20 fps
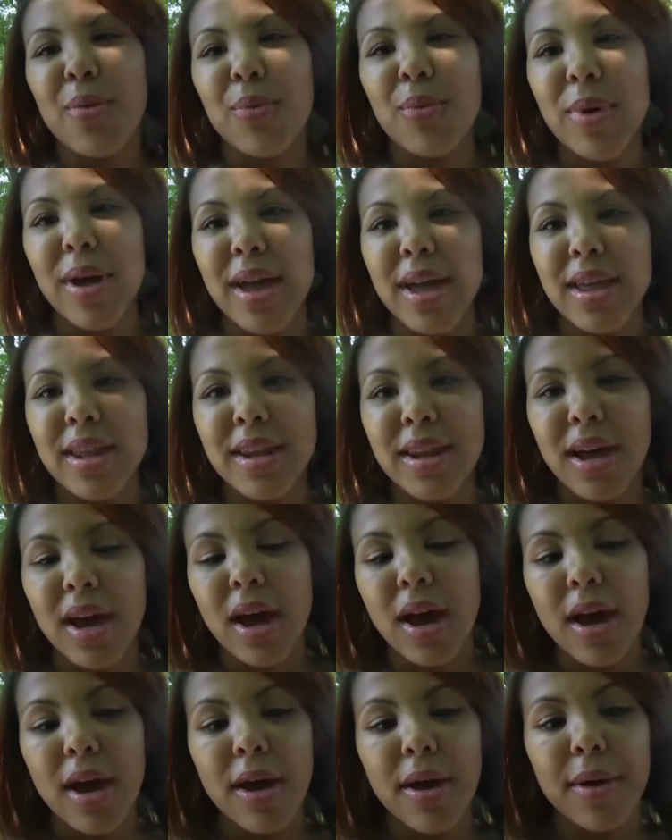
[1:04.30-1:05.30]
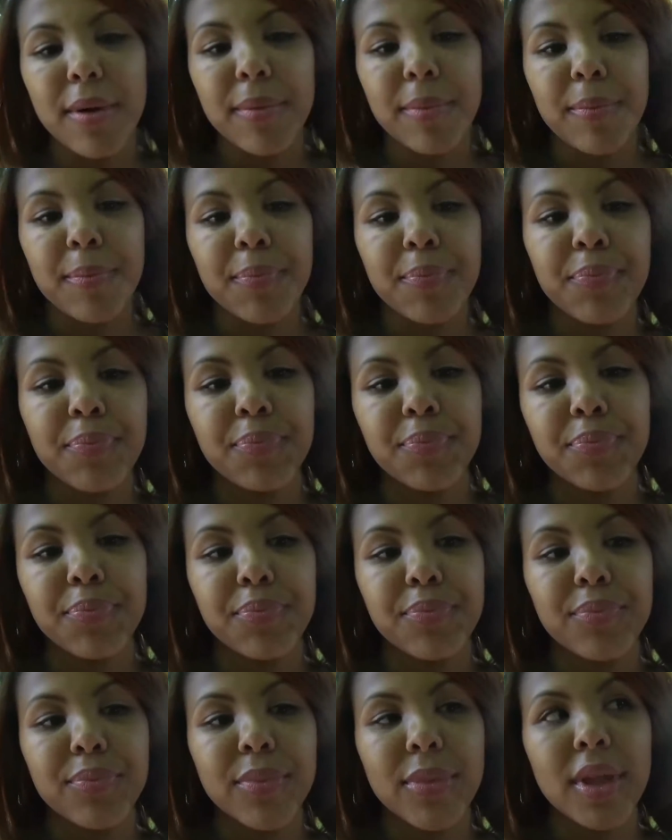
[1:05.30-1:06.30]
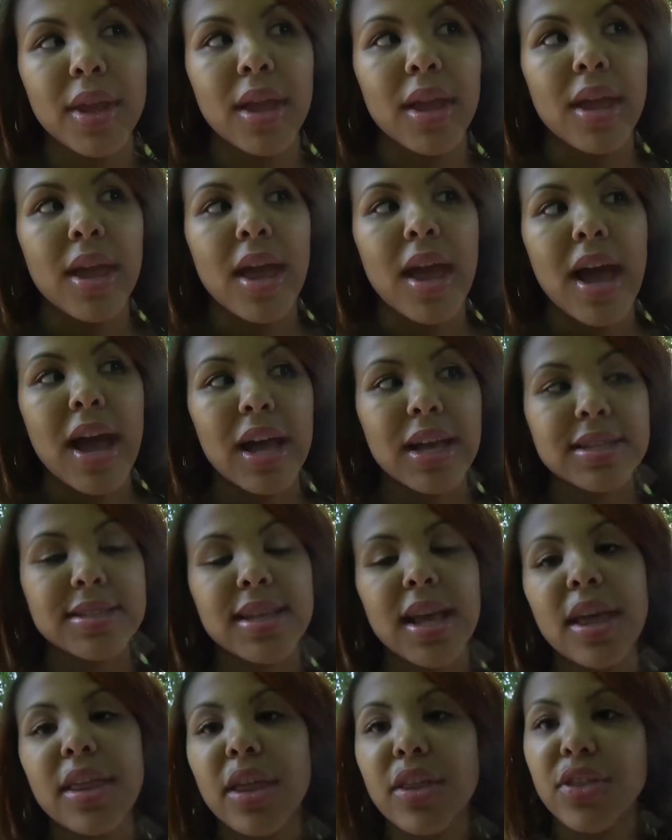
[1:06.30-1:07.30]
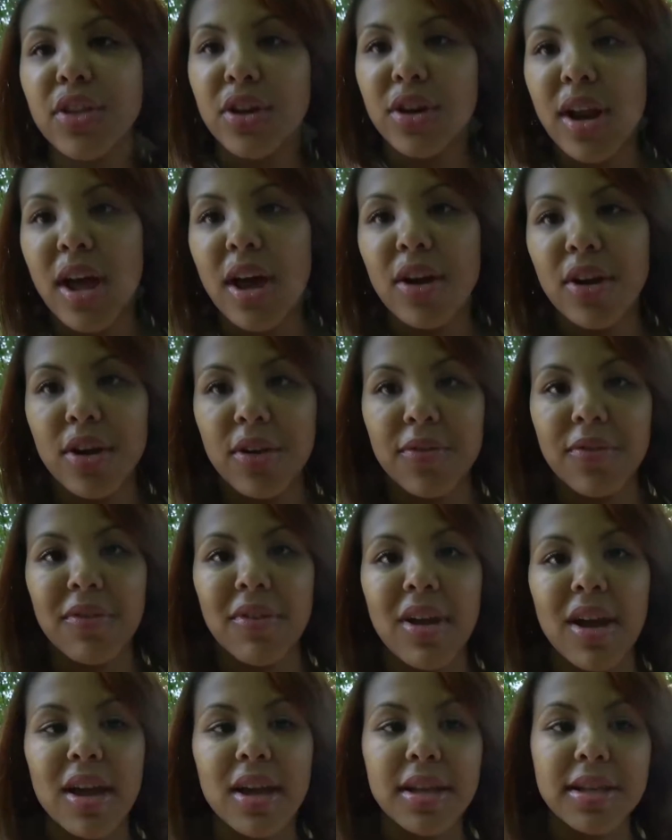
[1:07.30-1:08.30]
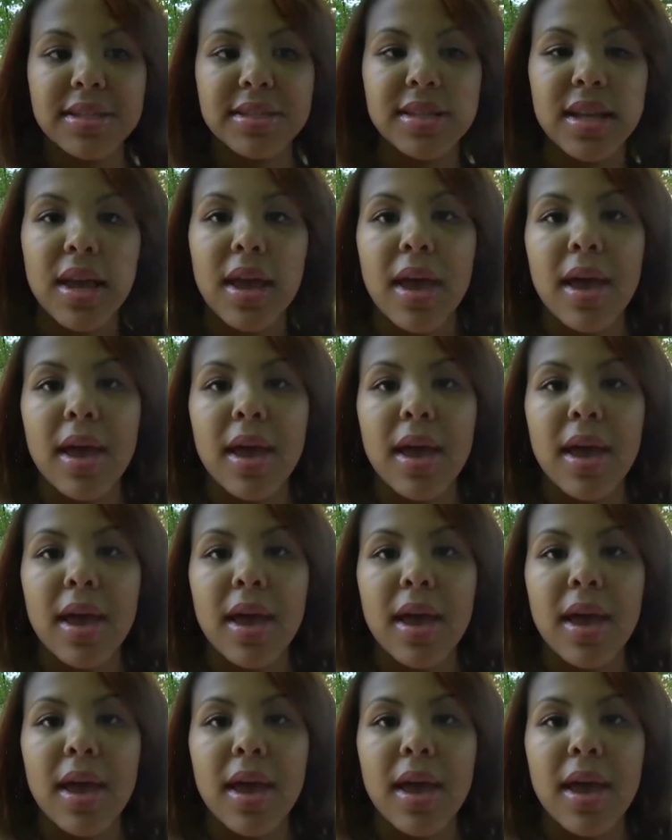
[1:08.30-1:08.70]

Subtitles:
when I say that they're not good for us,